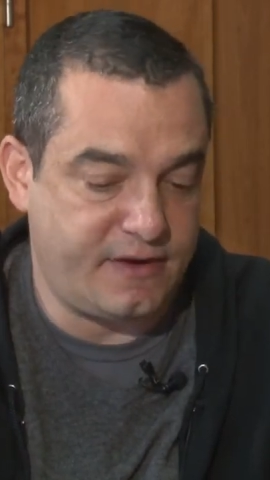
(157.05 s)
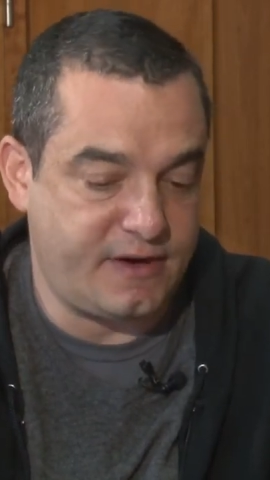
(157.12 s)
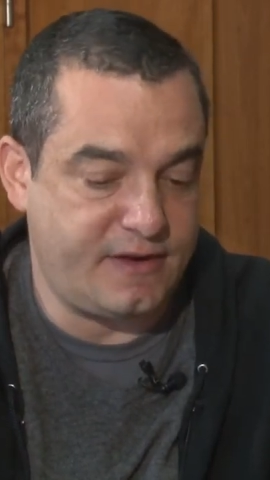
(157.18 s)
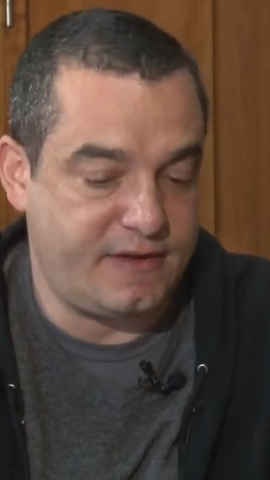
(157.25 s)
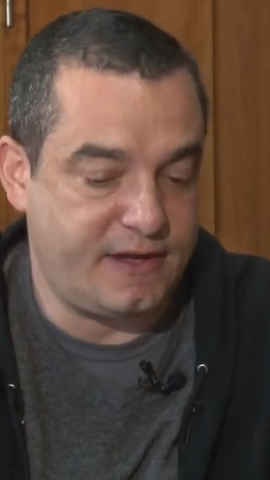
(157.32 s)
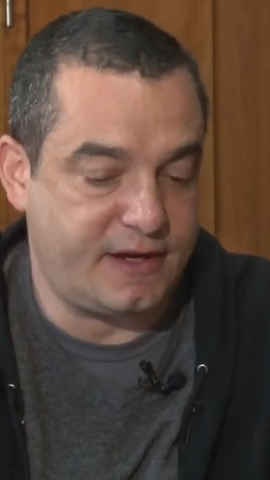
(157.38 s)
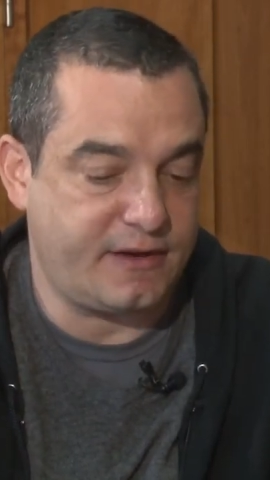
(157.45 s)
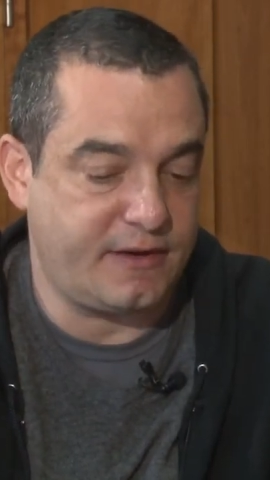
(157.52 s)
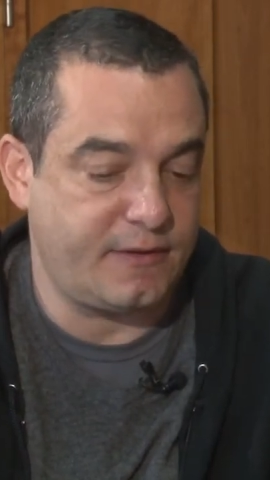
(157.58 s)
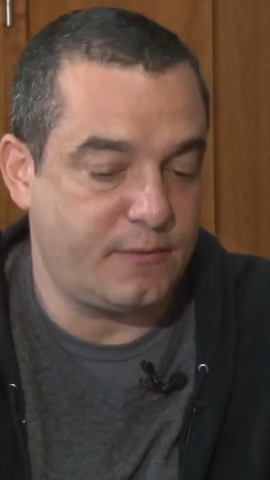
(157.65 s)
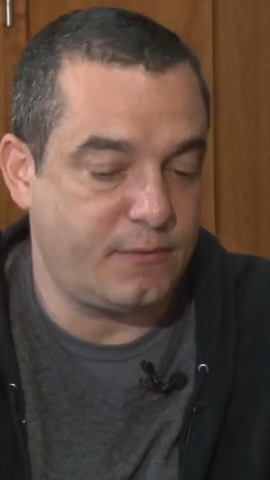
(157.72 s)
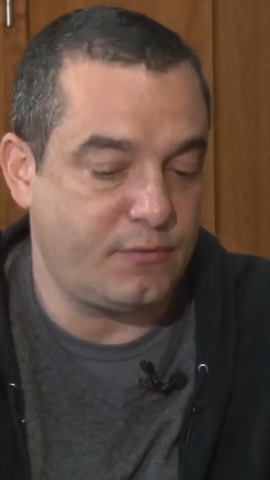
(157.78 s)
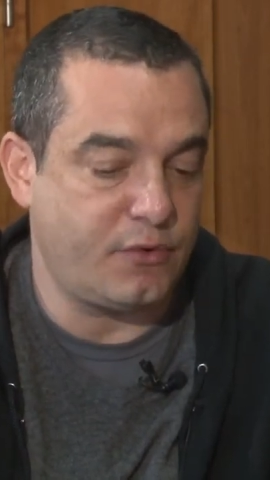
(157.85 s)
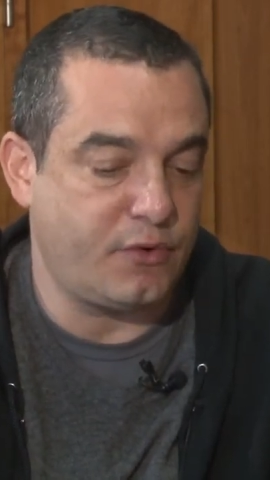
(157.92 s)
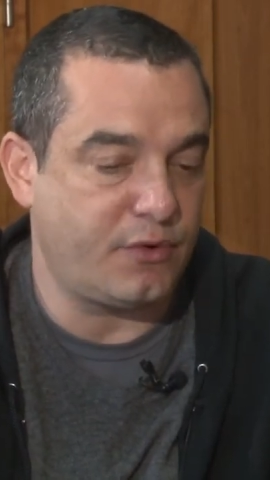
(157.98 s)
and I think
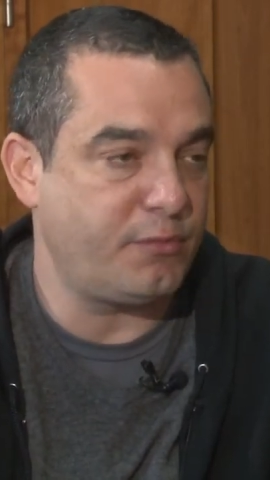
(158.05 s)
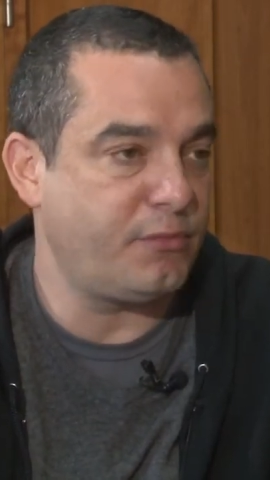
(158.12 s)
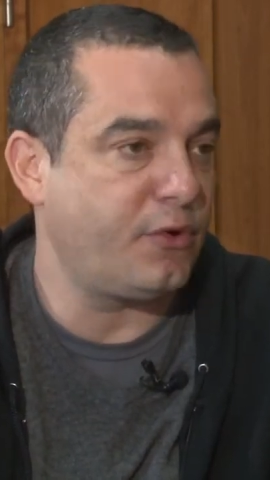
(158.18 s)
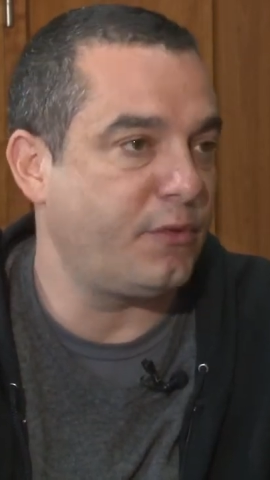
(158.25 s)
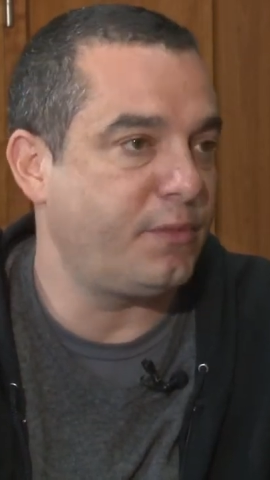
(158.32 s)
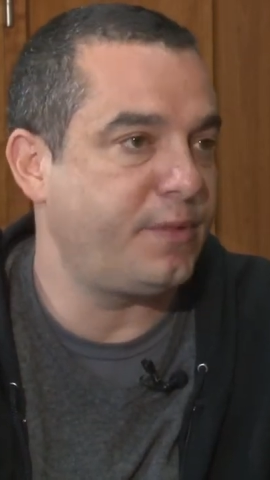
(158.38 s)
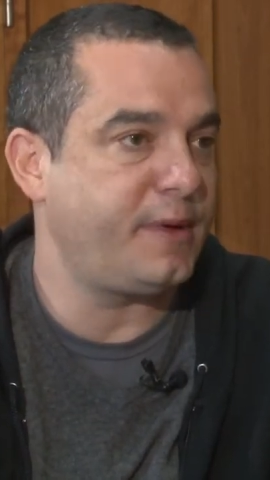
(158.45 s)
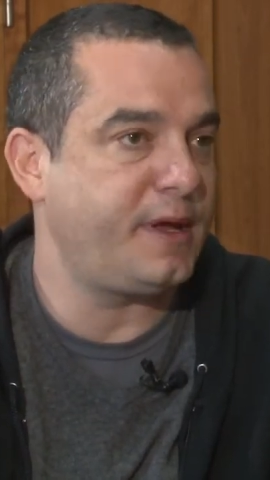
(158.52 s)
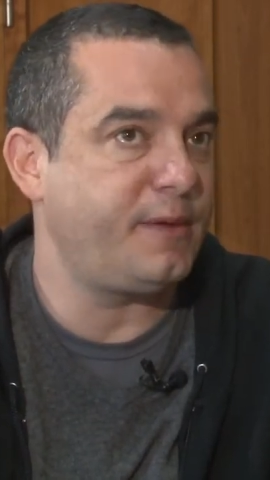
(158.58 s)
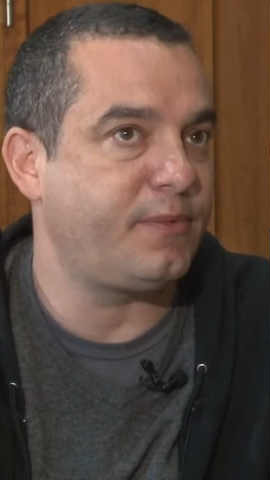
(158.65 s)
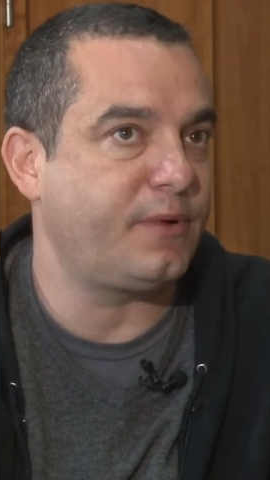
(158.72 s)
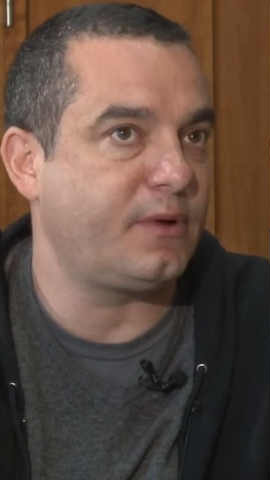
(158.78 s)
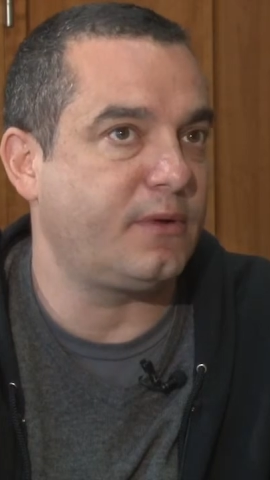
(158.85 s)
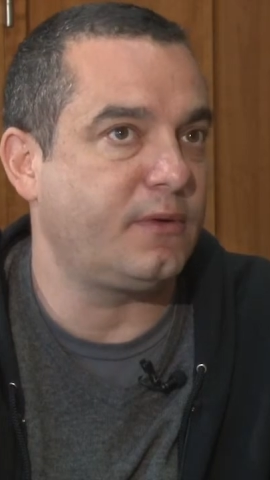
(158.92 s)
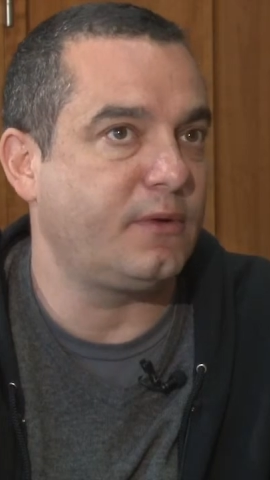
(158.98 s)
more and more
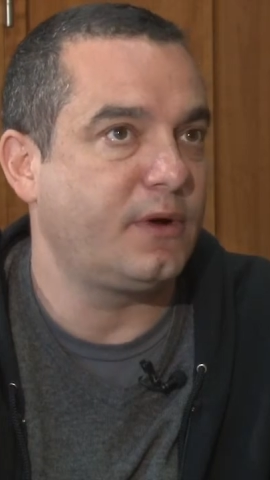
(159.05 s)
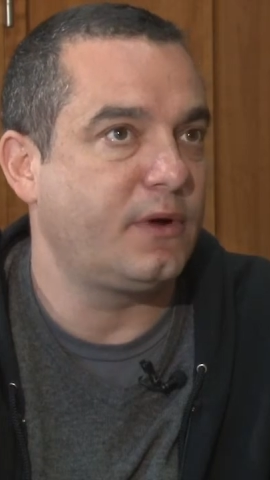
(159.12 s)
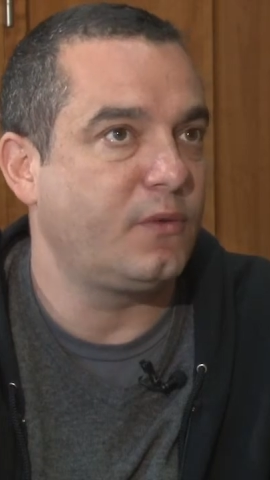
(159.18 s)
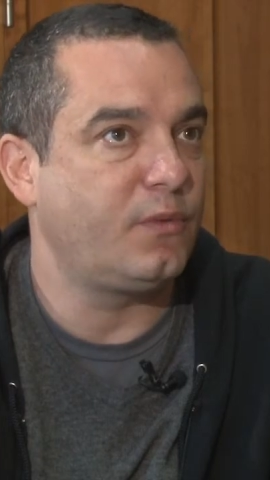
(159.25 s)
people